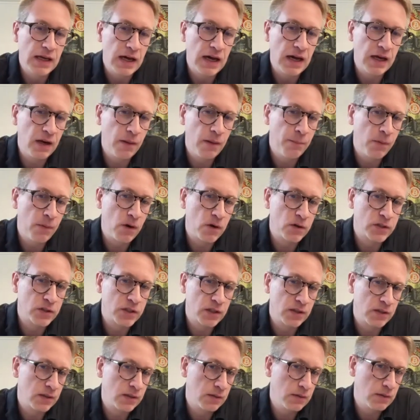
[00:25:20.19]
Other parts,
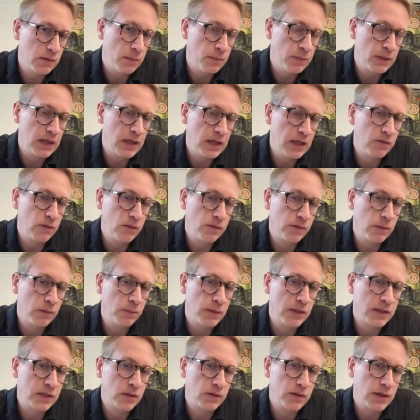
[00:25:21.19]
I believe, of the
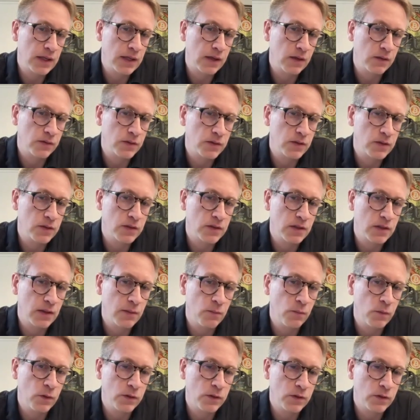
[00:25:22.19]
Bitcoin
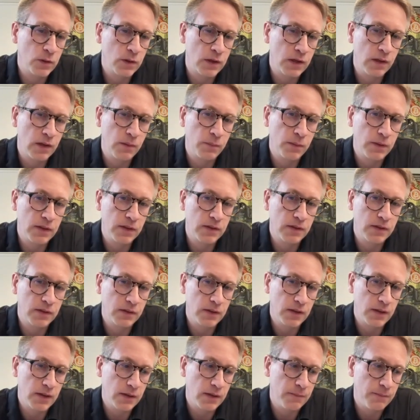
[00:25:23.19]
ecosystem want to keep it
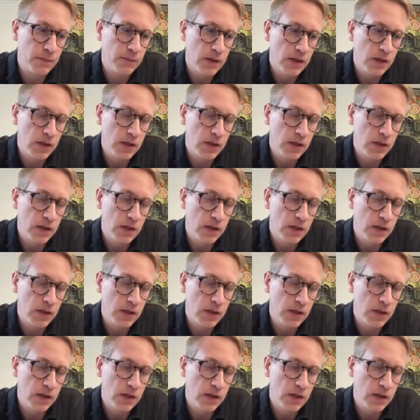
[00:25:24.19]
uh,